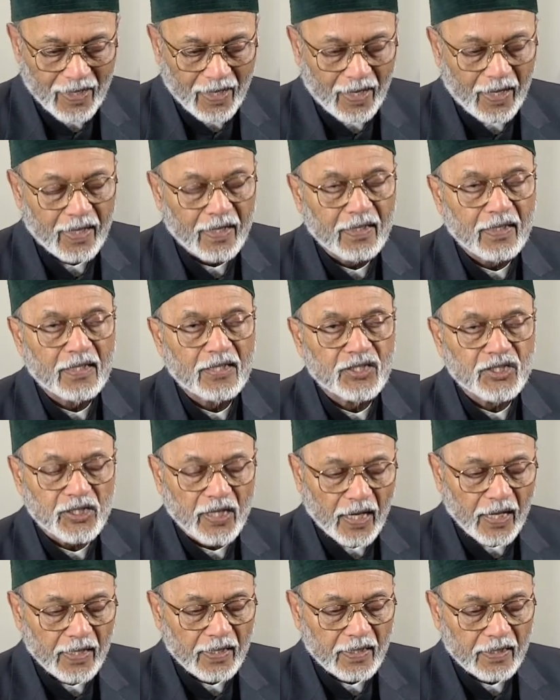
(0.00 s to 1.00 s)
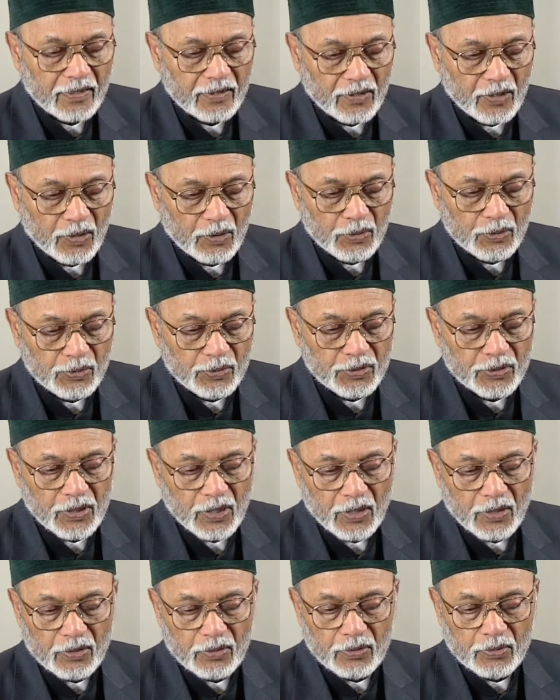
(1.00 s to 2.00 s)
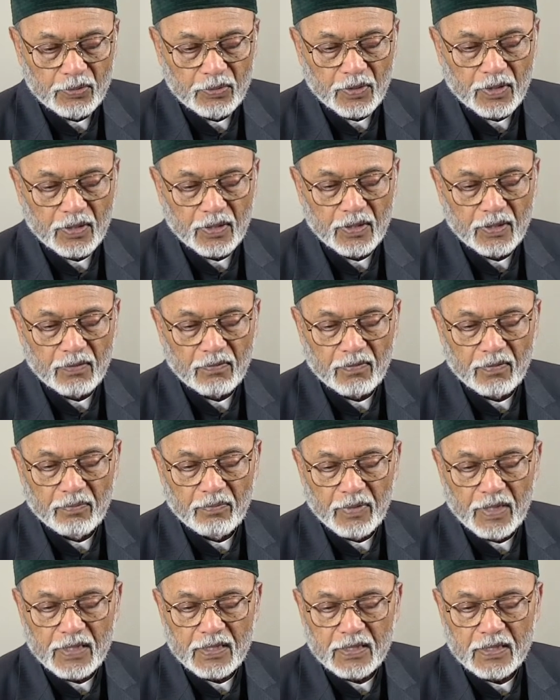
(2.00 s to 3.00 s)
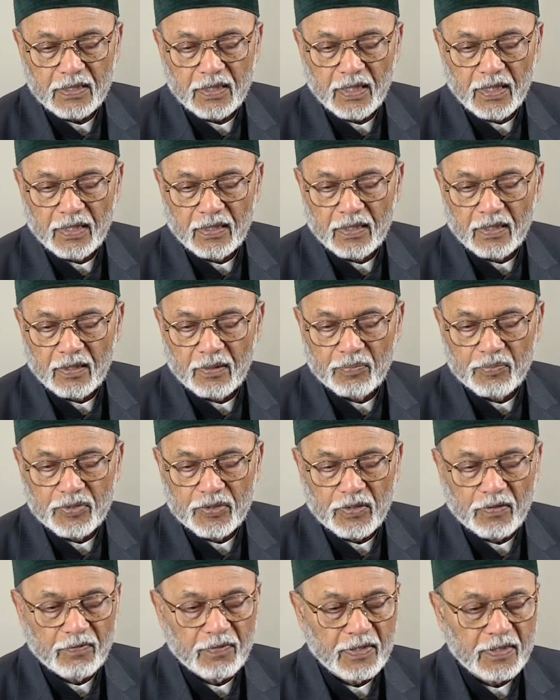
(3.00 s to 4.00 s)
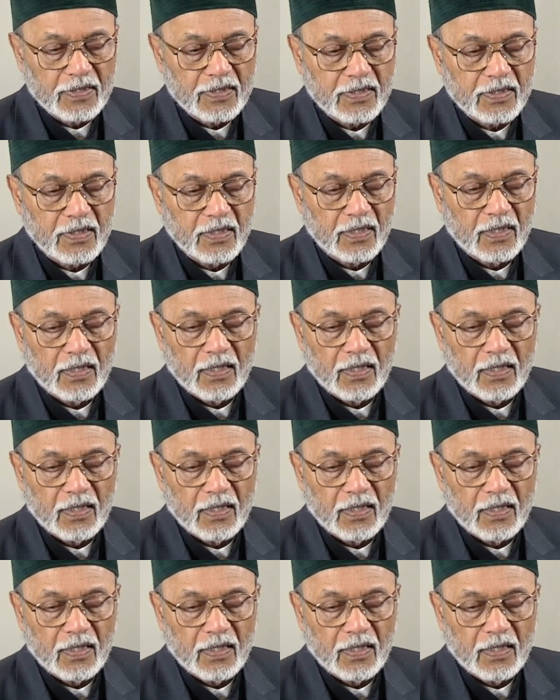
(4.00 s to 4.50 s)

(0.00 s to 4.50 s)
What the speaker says: and chided those who were remiss in their observance